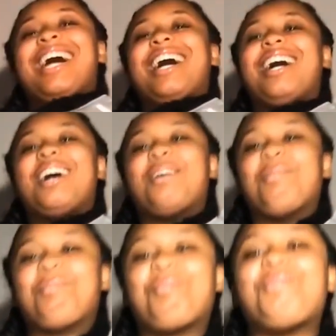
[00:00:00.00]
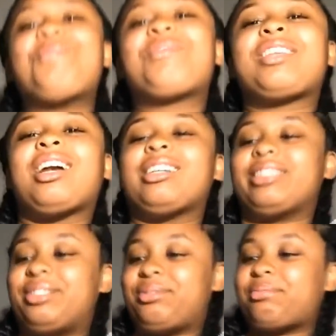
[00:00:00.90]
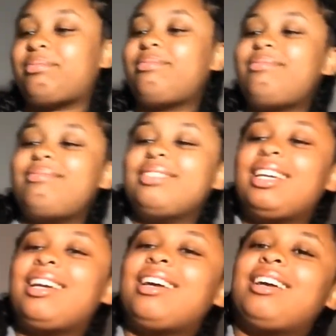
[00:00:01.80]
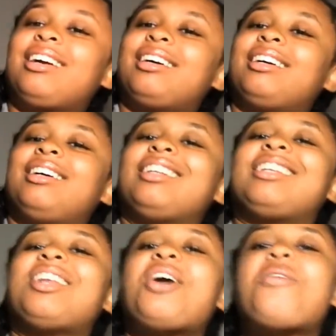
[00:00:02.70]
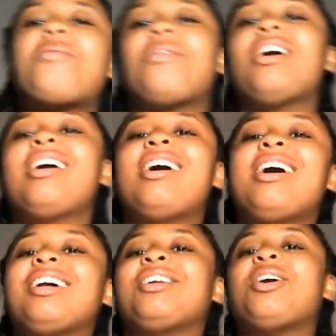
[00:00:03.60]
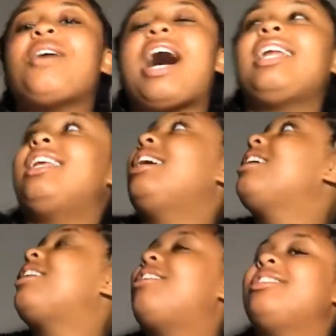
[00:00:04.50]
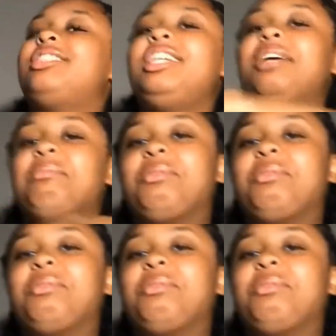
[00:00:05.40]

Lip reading: Oh, so you've been cheating. I seen your video. No, I did get caught cheating